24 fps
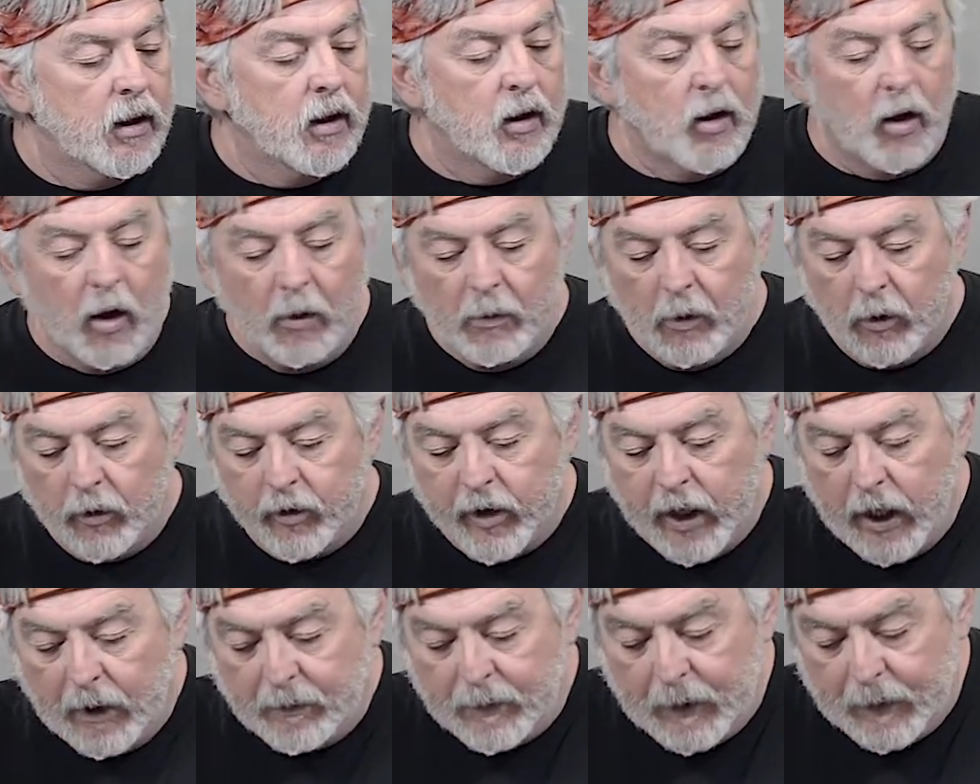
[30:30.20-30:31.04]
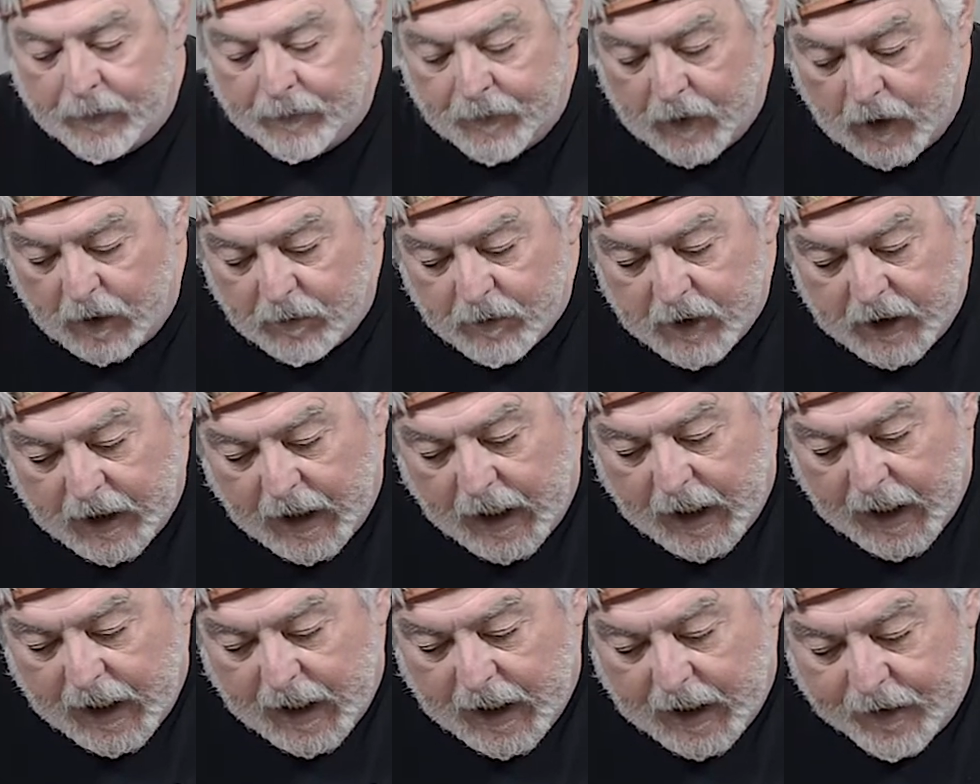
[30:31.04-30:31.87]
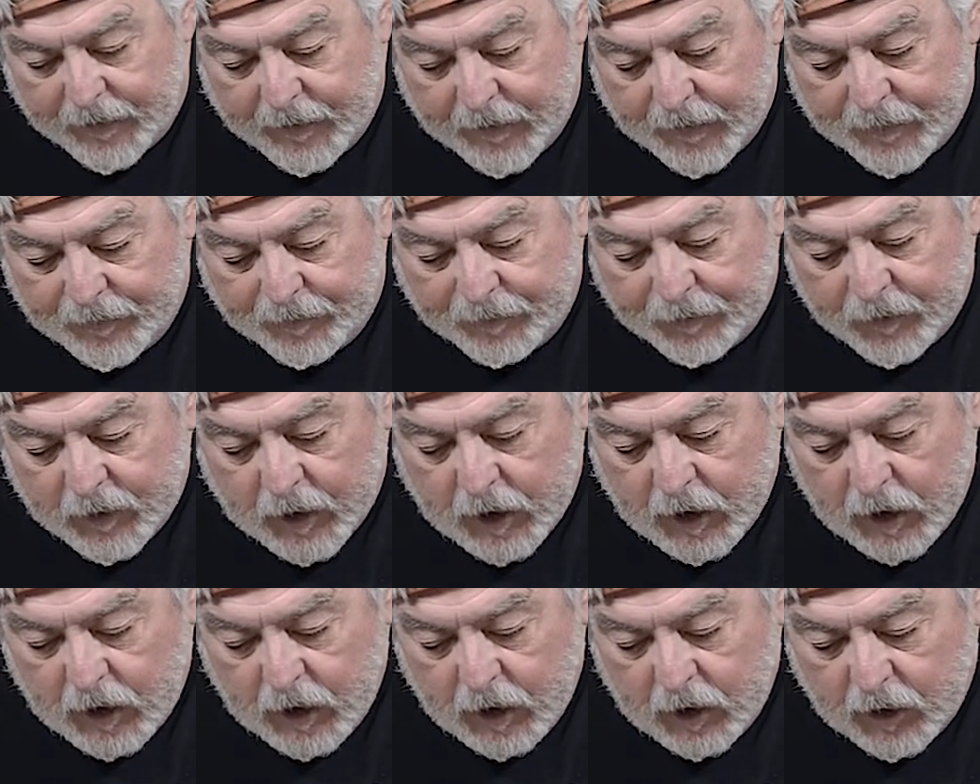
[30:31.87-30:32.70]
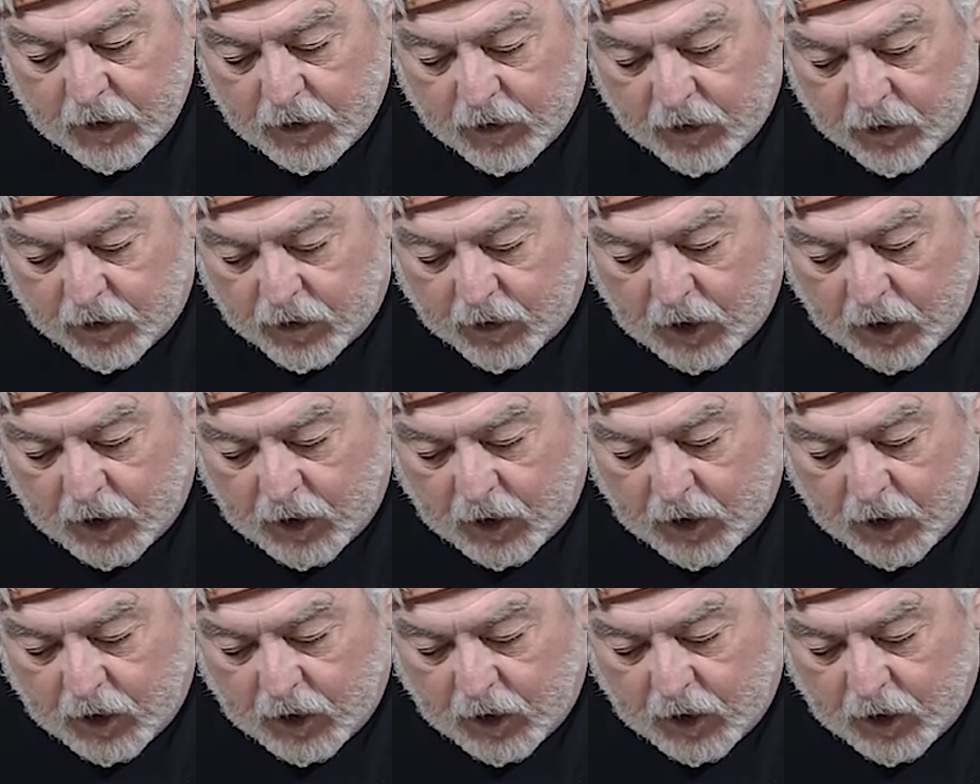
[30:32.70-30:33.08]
almost happy. I'm going to add just